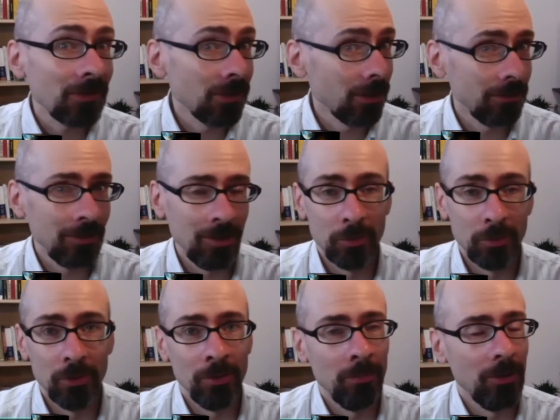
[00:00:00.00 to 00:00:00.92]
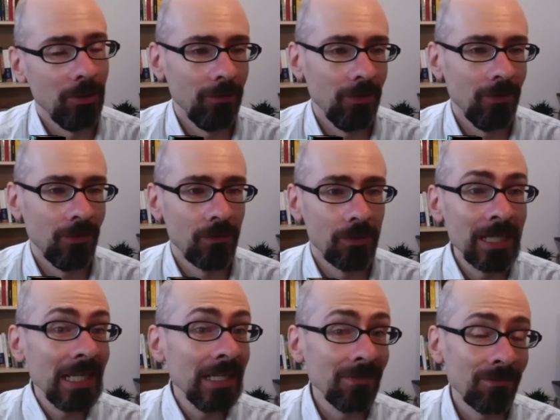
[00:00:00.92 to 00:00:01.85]
That's not the important part of this
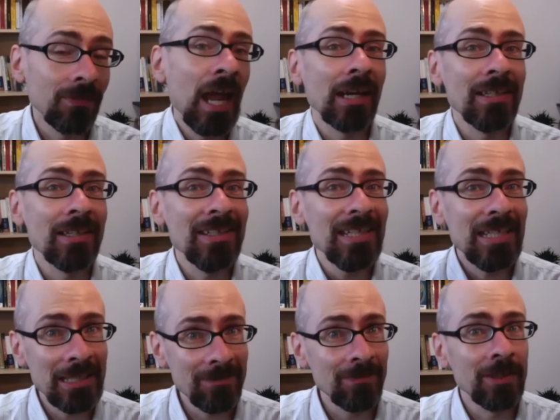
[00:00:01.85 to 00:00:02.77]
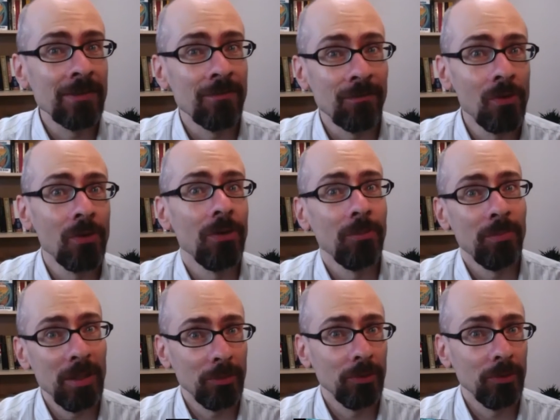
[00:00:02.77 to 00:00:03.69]
story. In fact, even
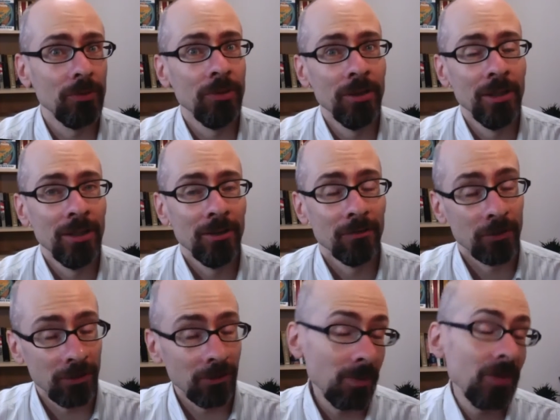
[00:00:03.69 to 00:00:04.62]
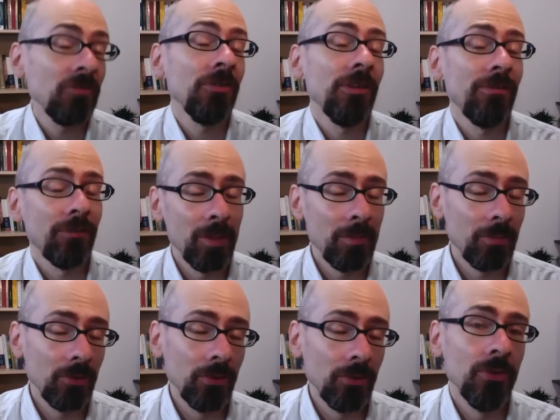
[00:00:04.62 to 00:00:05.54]
for people for, especially for
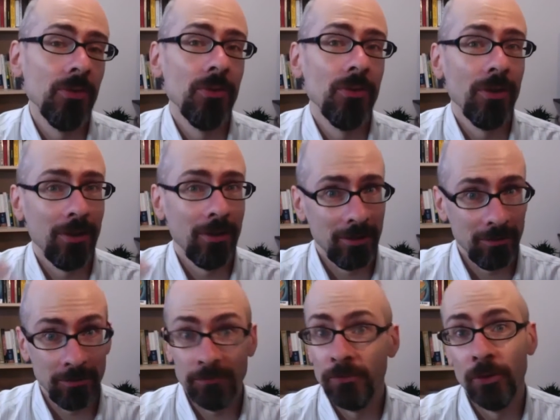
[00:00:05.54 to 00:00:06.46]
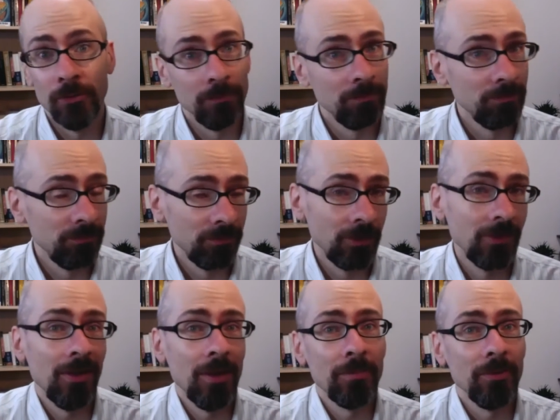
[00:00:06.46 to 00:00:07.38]
people who uh, know, for
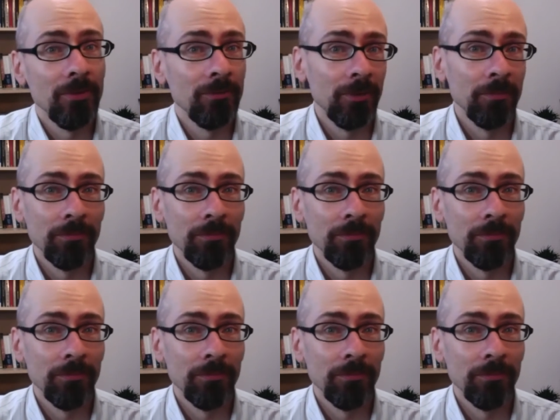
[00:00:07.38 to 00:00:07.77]
example,